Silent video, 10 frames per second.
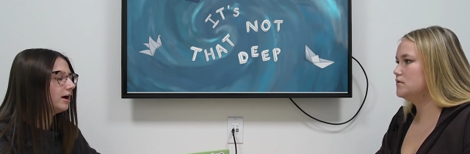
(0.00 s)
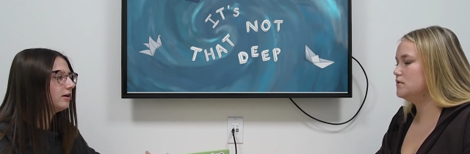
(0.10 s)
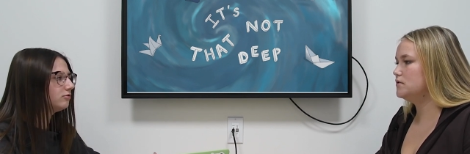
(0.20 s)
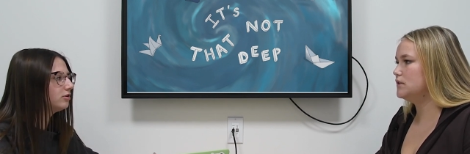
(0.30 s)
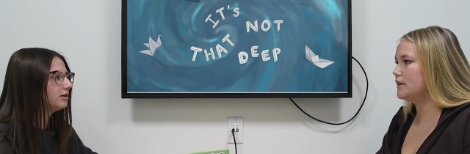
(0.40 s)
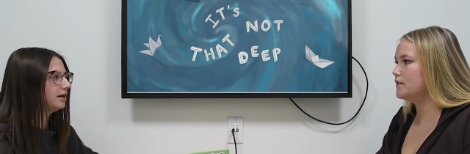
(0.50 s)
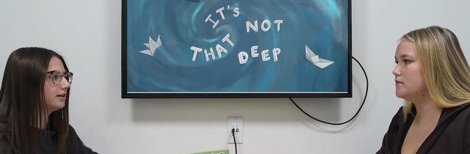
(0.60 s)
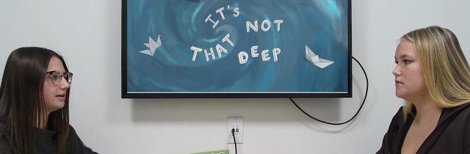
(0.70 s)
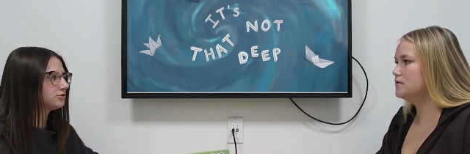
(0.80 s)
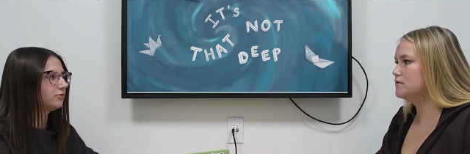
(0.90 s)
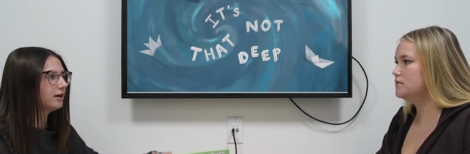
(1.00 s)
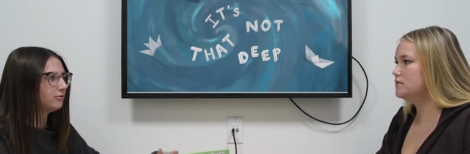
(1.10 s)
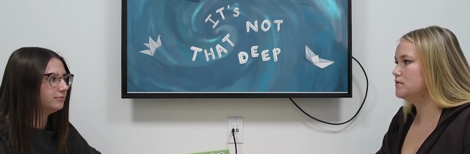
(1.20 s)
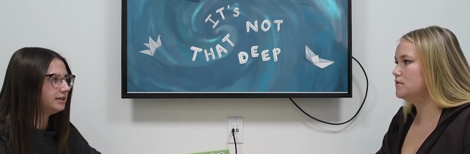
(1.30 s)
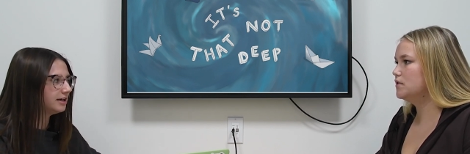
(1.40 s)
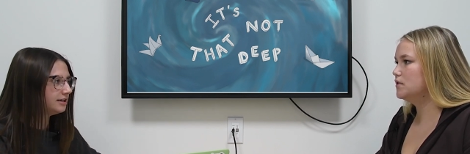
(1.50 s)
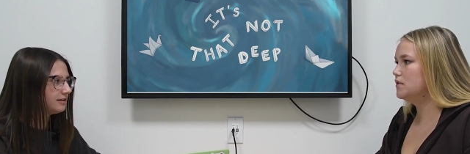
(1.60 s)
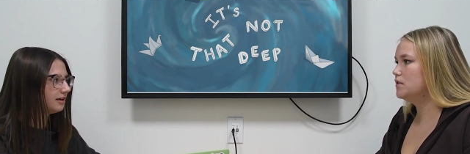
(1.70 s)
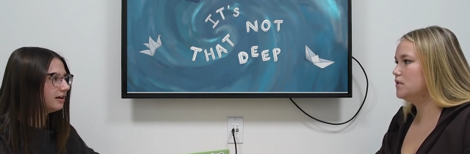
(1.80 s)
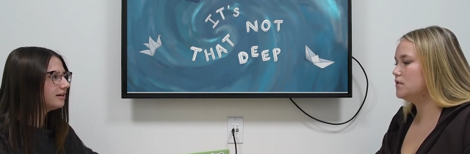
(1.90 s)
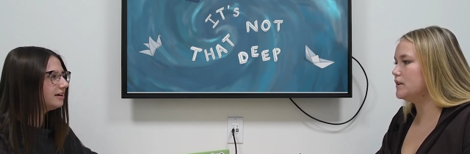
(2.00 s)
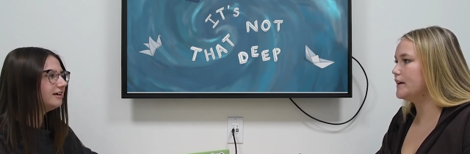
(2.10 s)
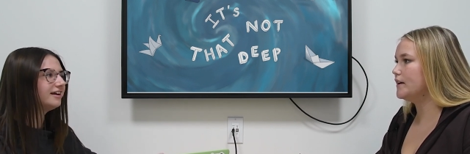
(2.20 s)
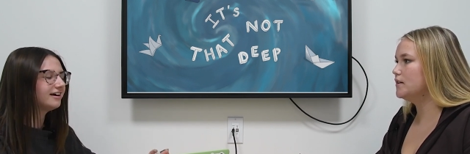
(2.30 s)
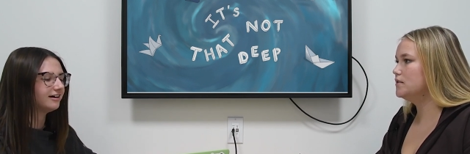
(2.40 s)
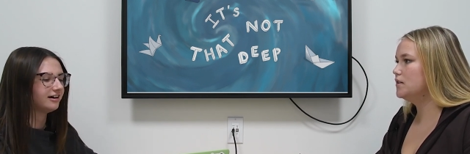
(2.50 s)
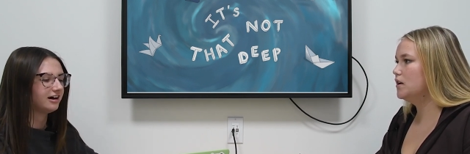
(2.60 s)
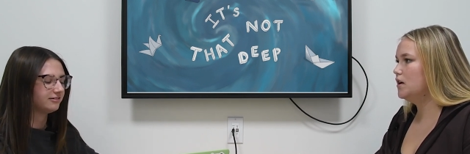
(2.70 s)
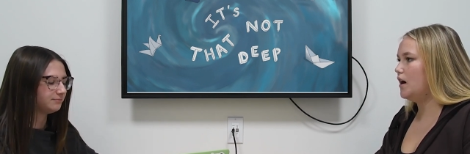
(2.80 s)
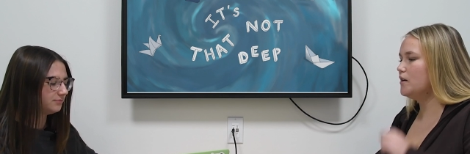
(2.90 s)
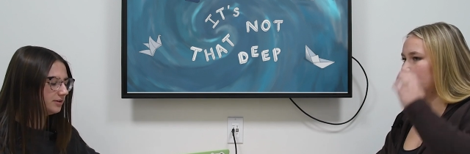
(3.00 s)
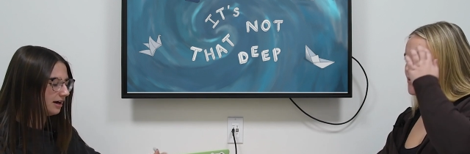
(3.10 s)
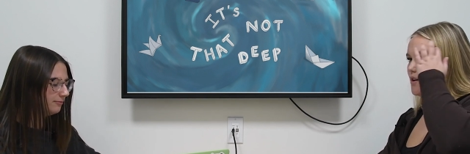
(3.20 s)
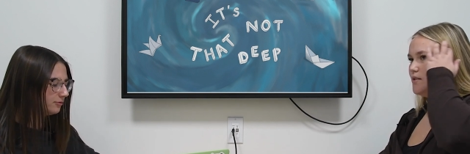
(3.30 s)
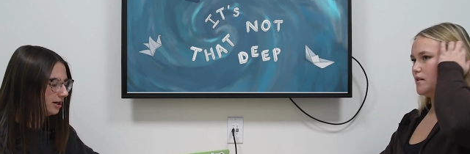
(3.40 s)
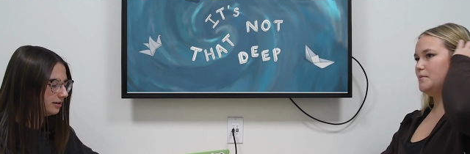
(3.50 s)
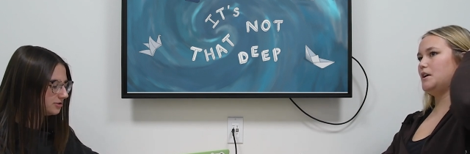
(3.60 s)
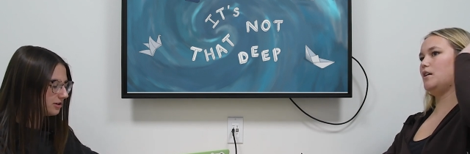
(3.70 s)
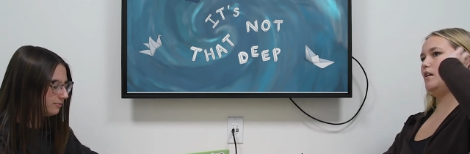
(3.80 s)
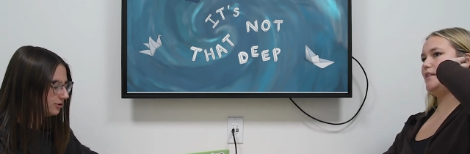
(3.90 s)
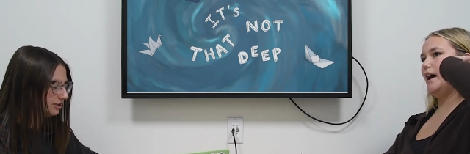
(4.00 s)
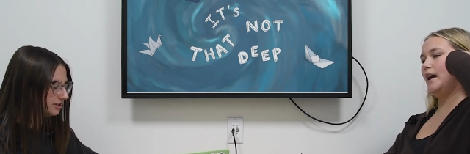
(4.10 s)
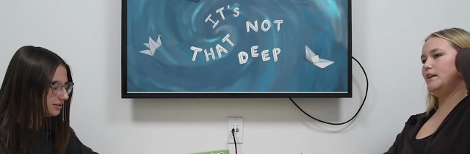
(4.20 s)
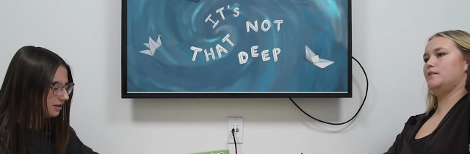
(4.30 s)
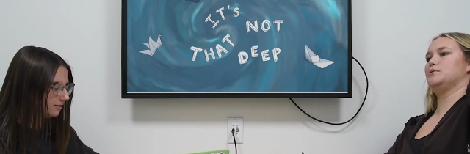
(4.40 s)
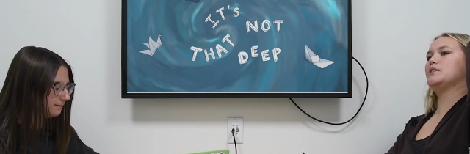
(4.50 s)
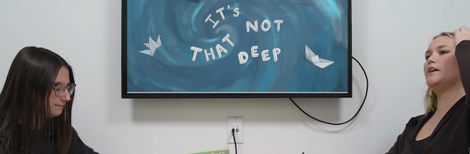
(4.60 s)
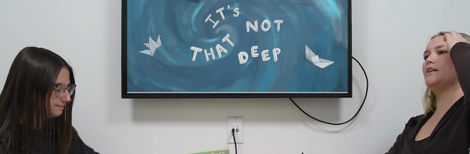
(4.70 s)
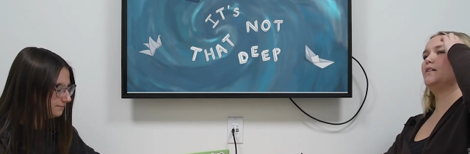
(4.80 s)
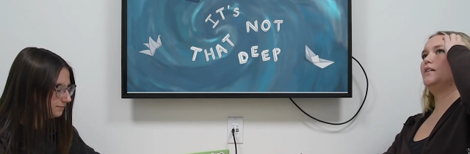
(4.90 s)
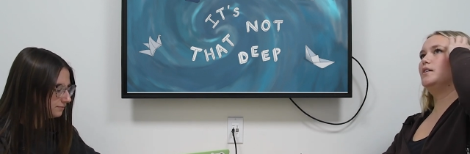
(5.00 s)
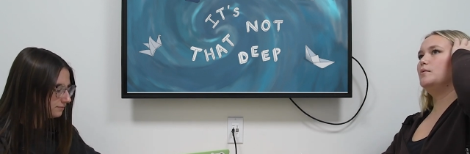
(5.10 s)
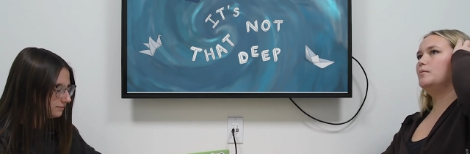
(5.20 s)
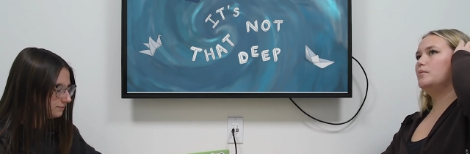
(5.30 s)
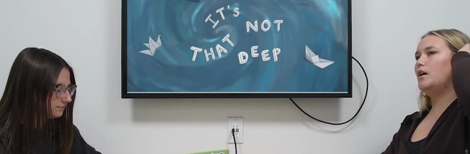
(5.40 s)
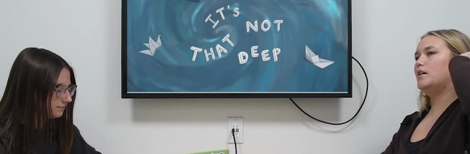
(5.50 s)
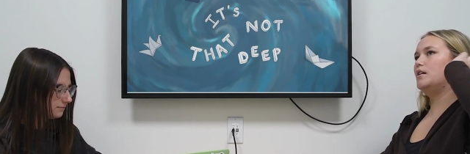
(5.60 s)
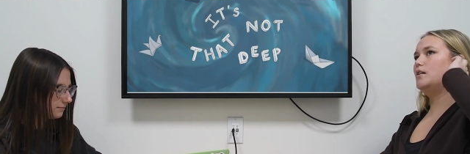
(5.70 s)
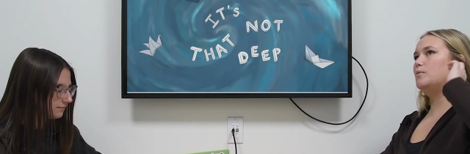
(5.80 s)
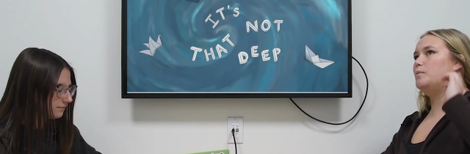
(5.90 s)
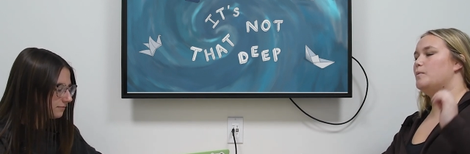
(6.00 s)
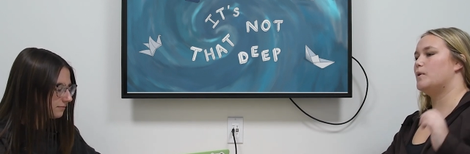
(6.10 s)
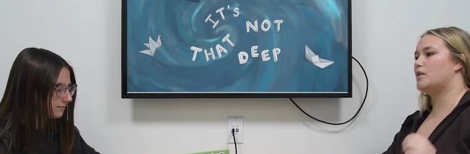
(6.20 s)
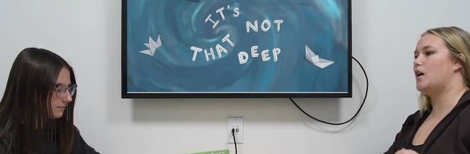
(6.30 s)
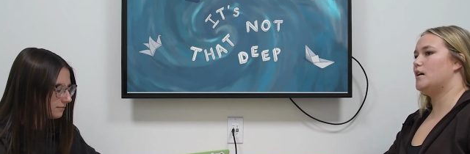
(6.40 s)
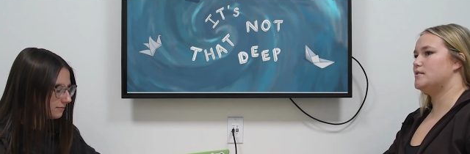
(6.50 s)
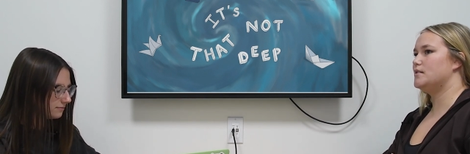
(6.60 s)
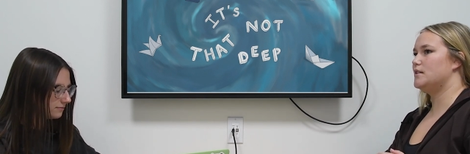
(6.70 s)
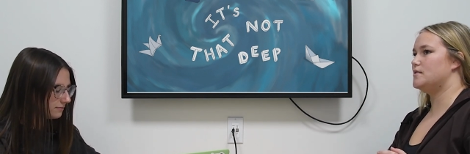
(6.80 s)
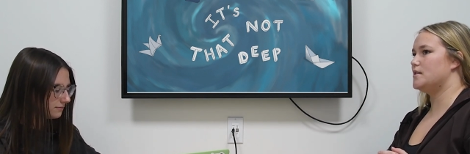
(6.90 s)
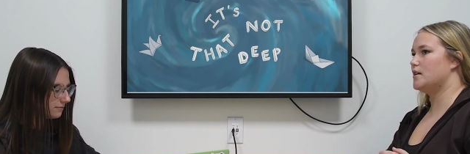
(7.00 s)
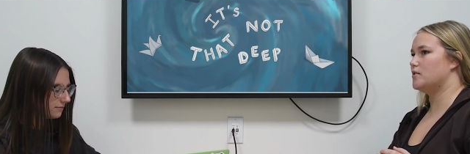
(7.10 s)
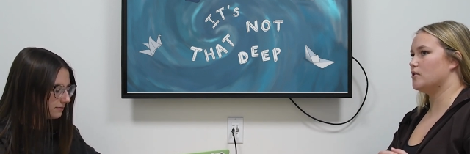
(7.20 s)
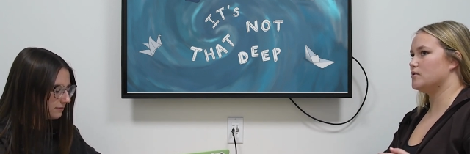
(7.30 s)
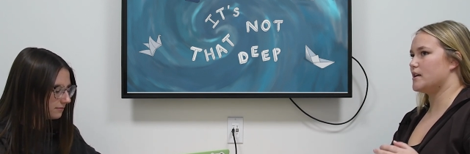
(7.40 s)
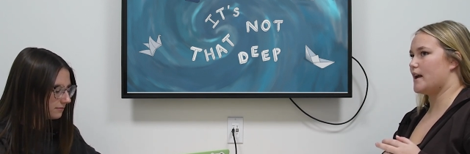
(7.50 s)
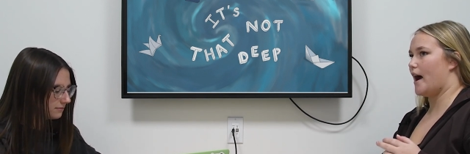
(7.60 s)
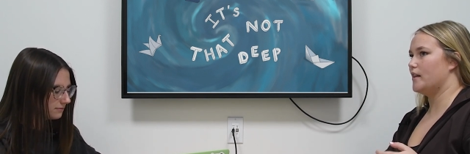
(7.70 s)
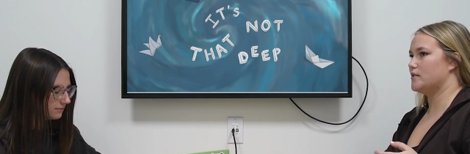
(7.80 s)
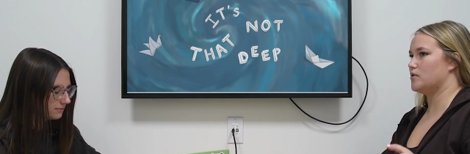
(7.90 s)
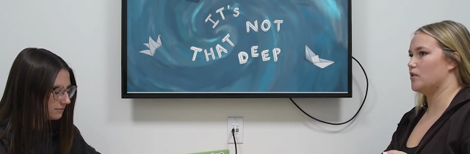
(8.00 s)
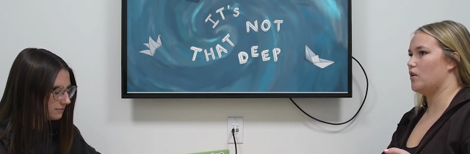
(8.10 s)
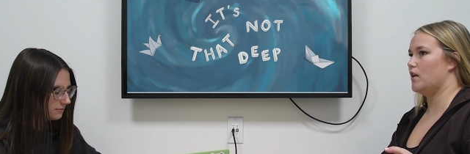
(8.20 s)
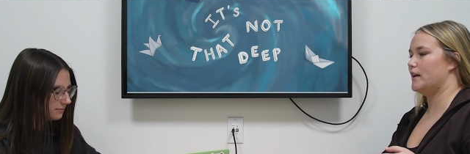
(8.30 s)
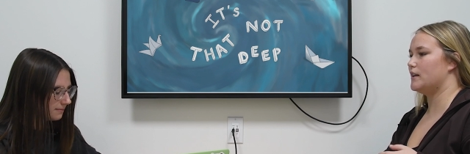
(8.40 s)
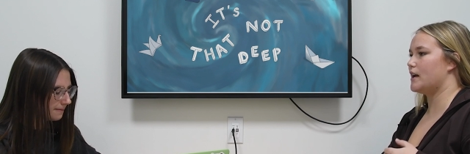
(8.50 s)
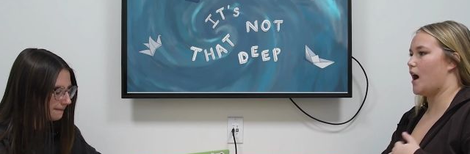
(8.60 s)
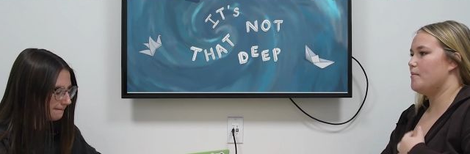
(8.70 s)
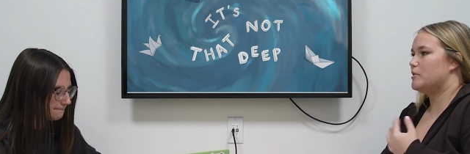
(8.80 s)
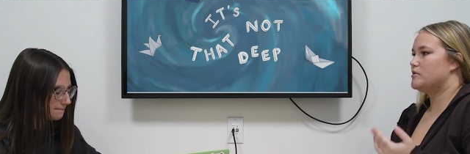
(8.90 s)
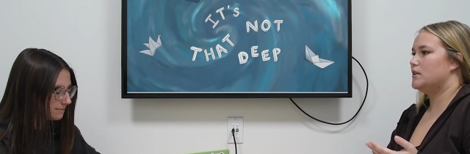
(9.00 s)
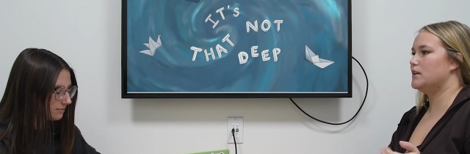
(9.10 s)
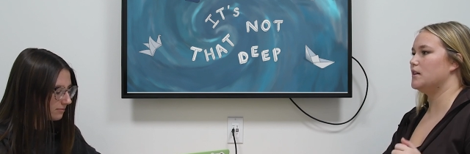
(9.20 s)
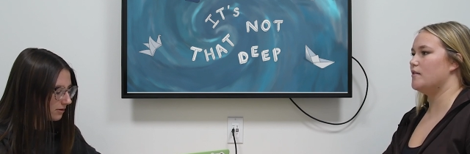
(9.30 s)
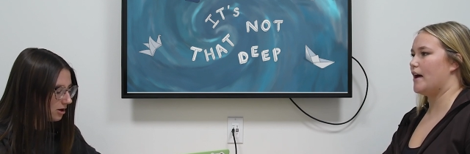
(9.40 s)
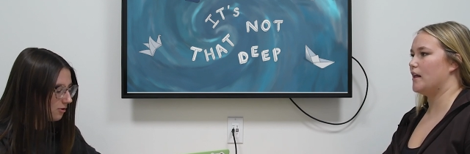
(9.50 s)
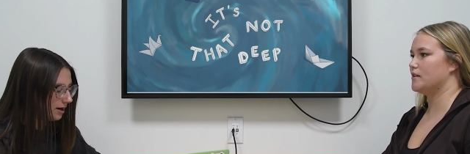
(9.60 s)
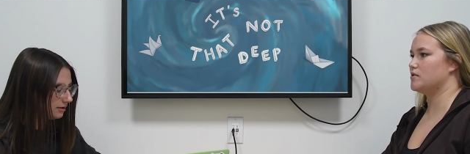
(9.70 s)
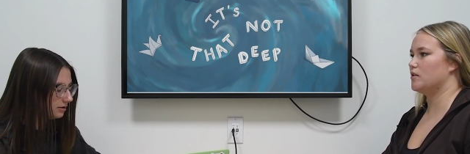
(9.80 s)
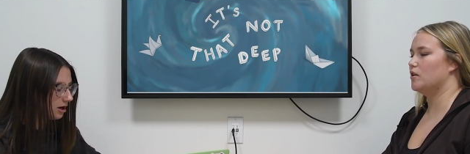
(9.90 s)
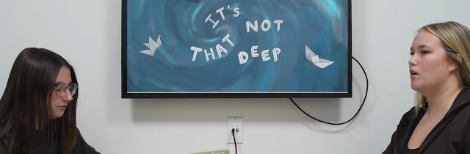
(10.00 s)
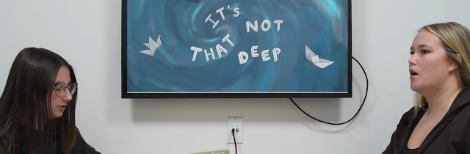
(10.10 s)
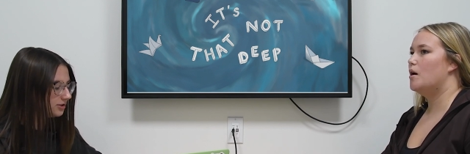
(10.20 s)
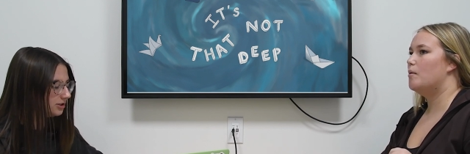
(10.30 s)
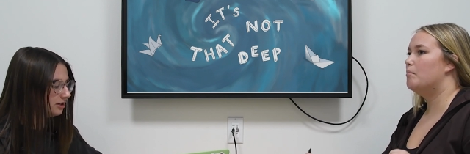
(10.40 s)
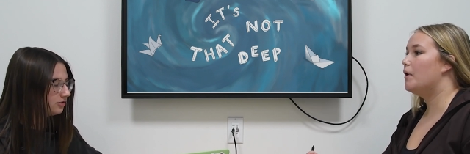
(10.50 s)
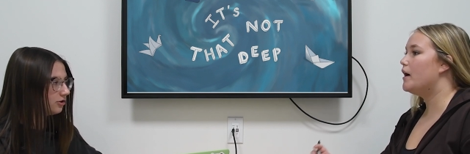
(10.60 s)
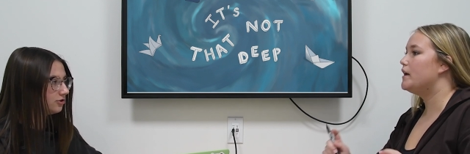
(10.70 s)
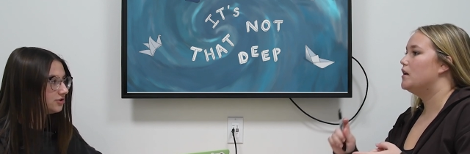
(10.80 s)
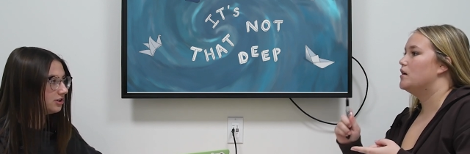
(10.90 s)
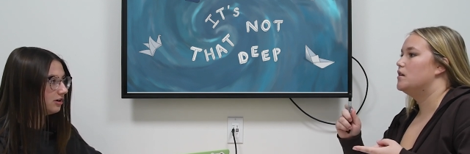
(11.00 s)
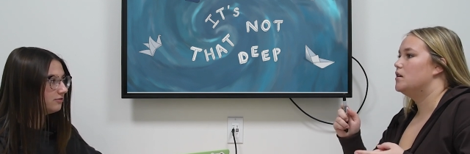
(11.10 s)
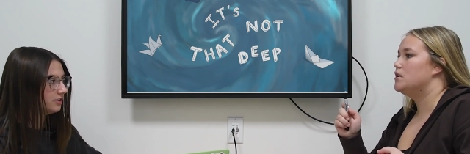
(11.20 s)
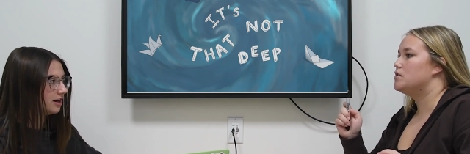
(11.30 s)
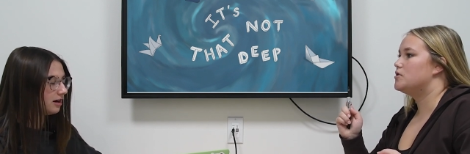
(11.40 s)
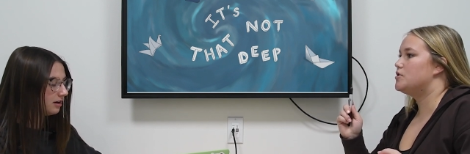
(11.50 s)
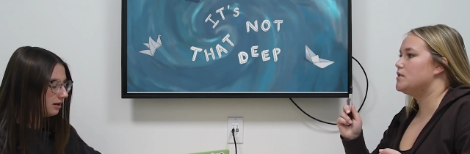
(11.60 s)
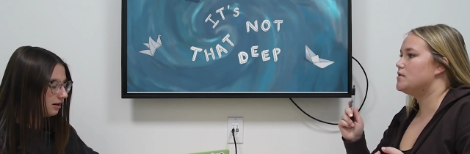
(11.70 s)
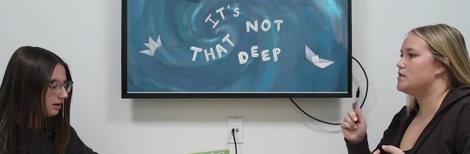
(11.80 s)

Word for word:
Speaker 1: i don't look like that so i don't mean anything like yeah. and uh, I, I, saw something, something on that and it was like
Speaker 2: we're constantly seeing girls like Alix Earle and like I personally love oh, Alix Oh, I Earle, love listening to her stuff. Yeah. She's